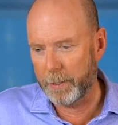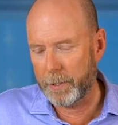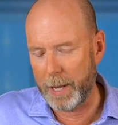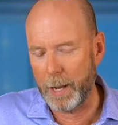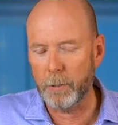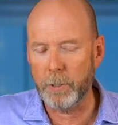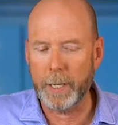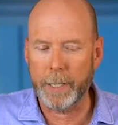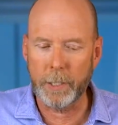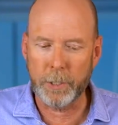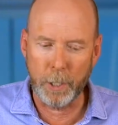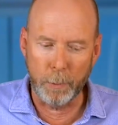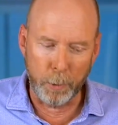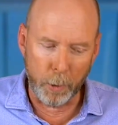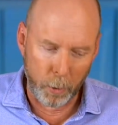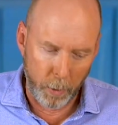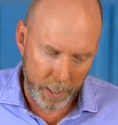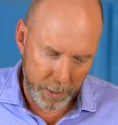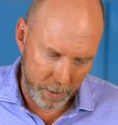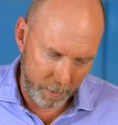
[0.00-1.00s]
sounds like a
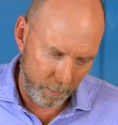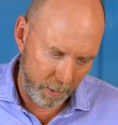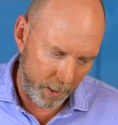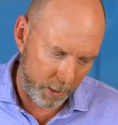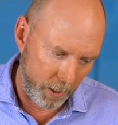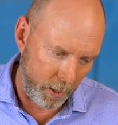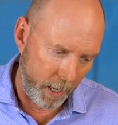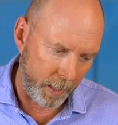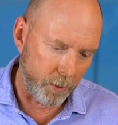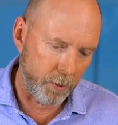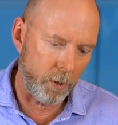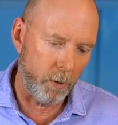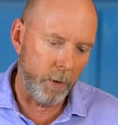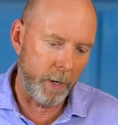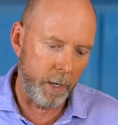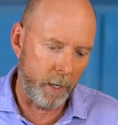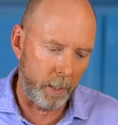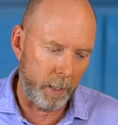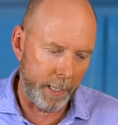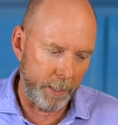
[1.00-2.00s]
simple question, but it's not. So
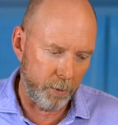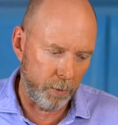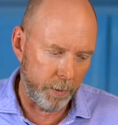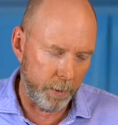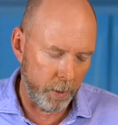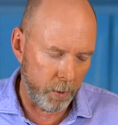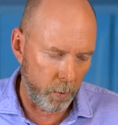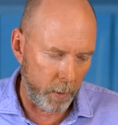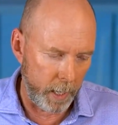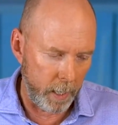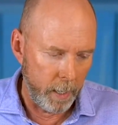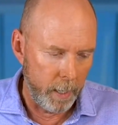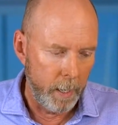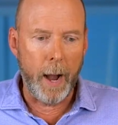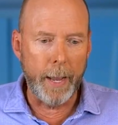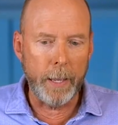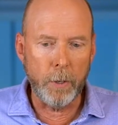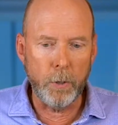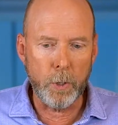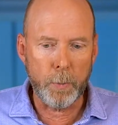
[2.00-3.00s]
I'll answer it this way.
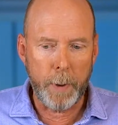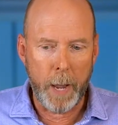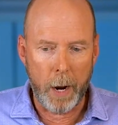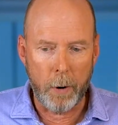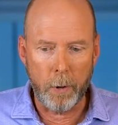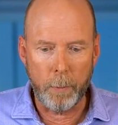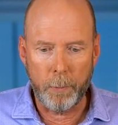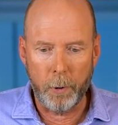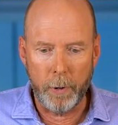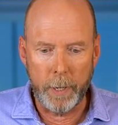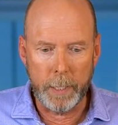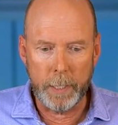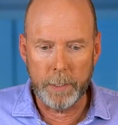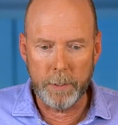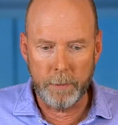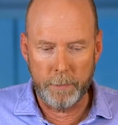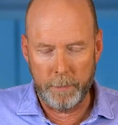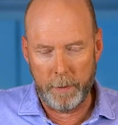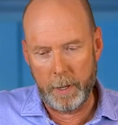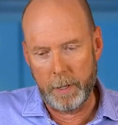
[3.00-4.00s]
I use PowerPoint
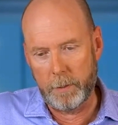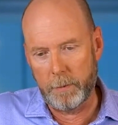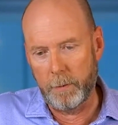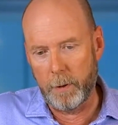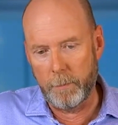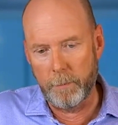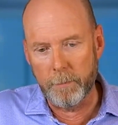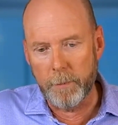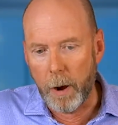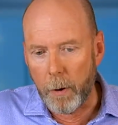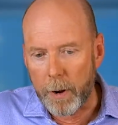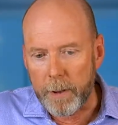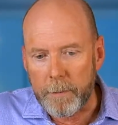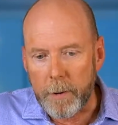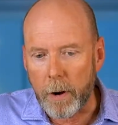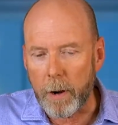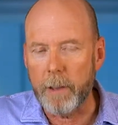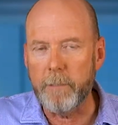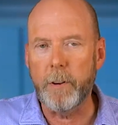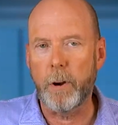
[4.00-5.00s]
as a very,
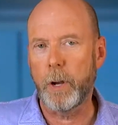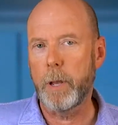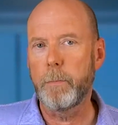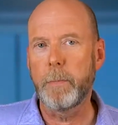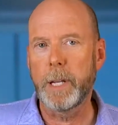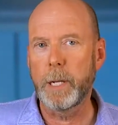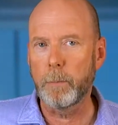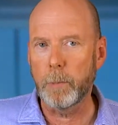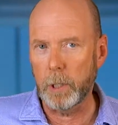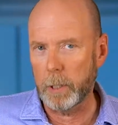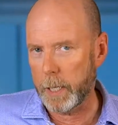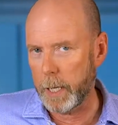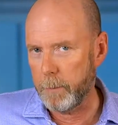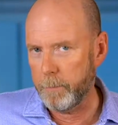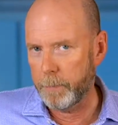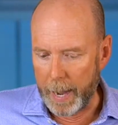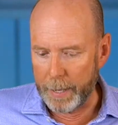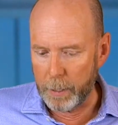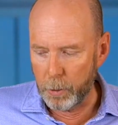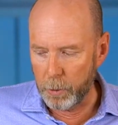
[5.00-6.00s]
very, very minimally.
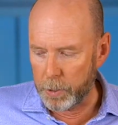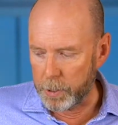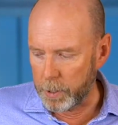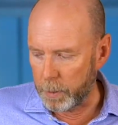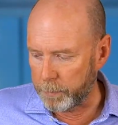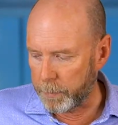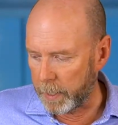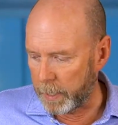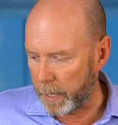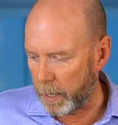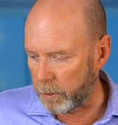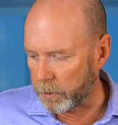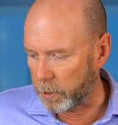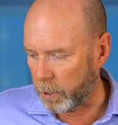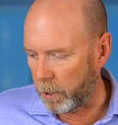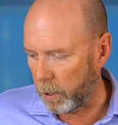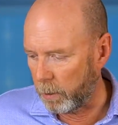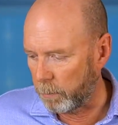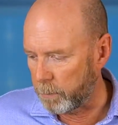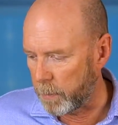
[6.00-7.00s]
I use something else
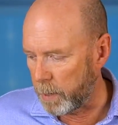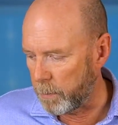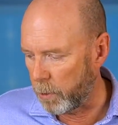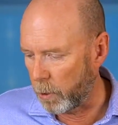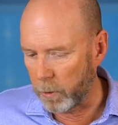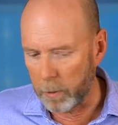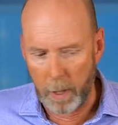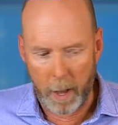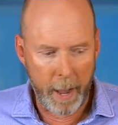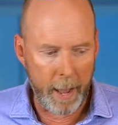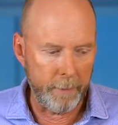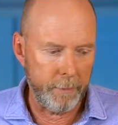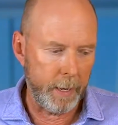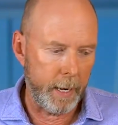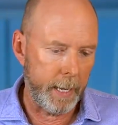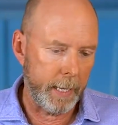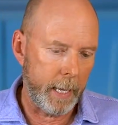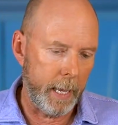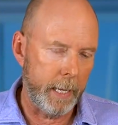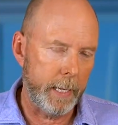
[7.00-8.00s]
called Mimo Live, and
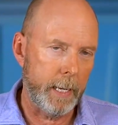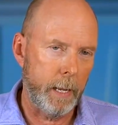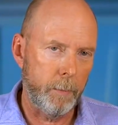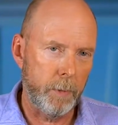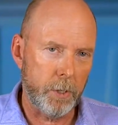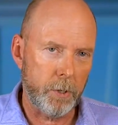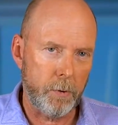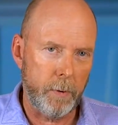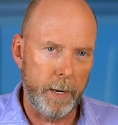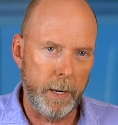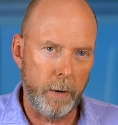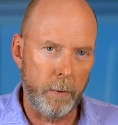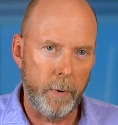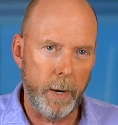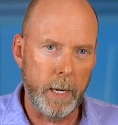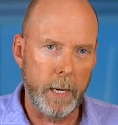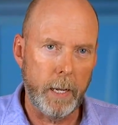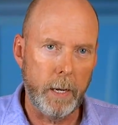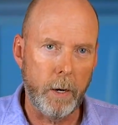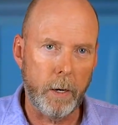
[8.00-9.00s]
I can't demonstrate it
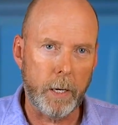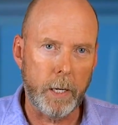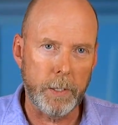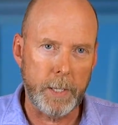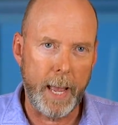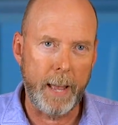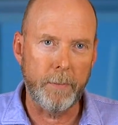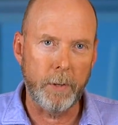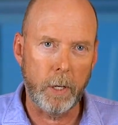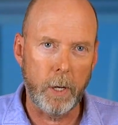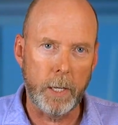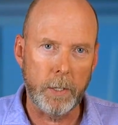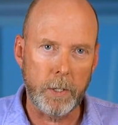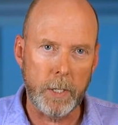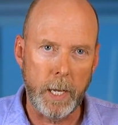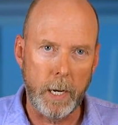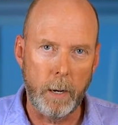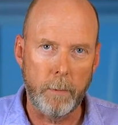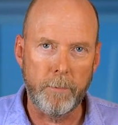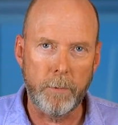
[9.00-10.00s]
right here because I haven't got
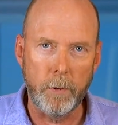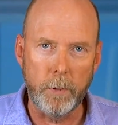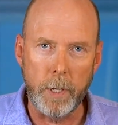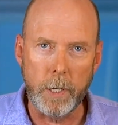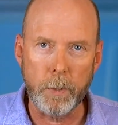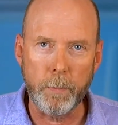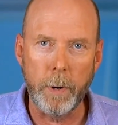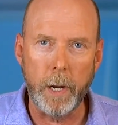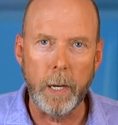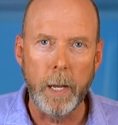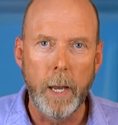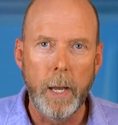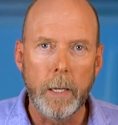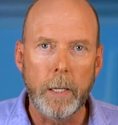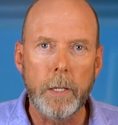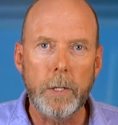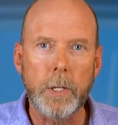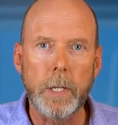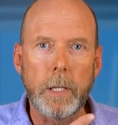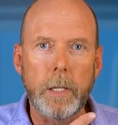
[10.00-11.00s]
set up for this. But
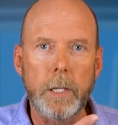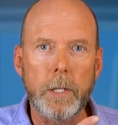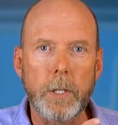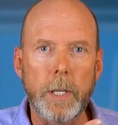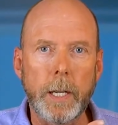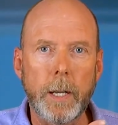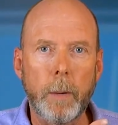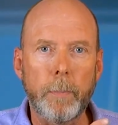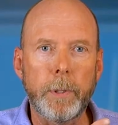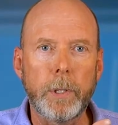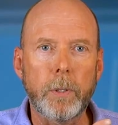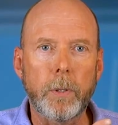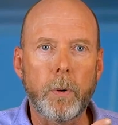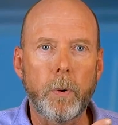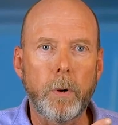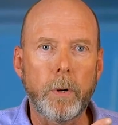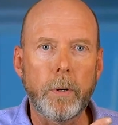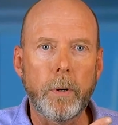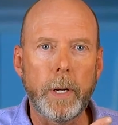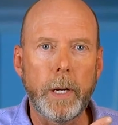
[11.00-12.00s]
you see this thing up in the
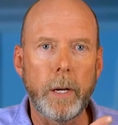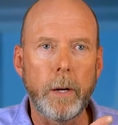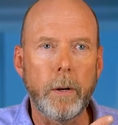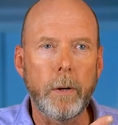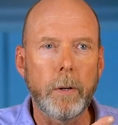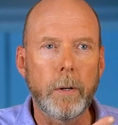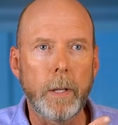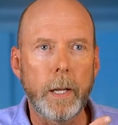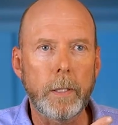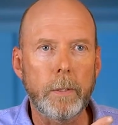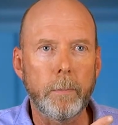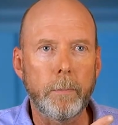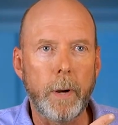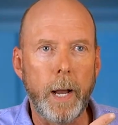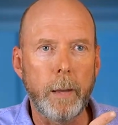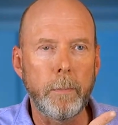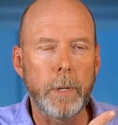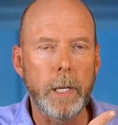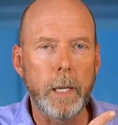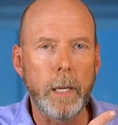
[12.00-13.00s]
corner here? That's
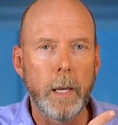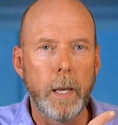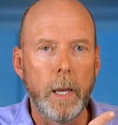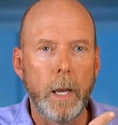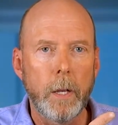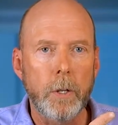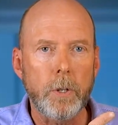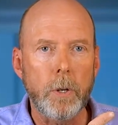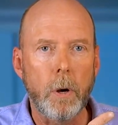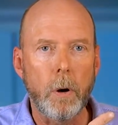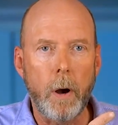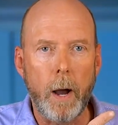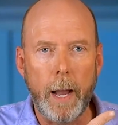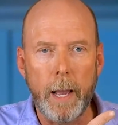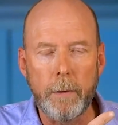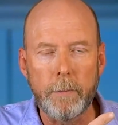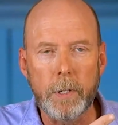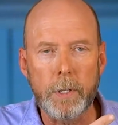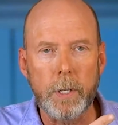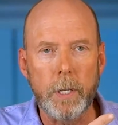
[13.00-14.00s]
by me. So I
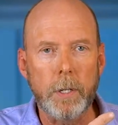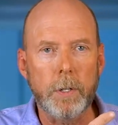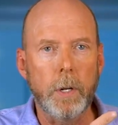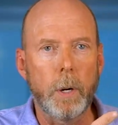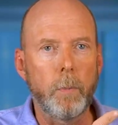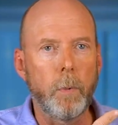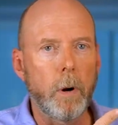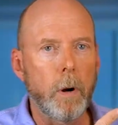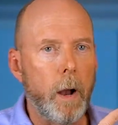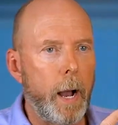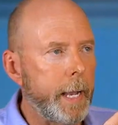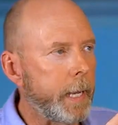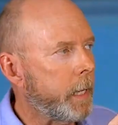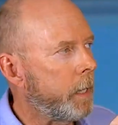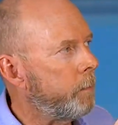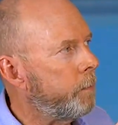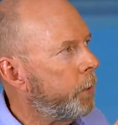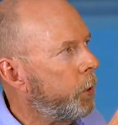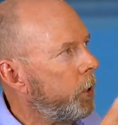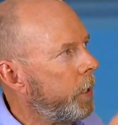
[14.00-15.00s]
have a system where I
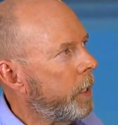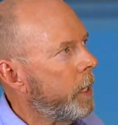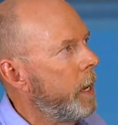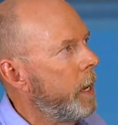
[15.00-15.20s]
can put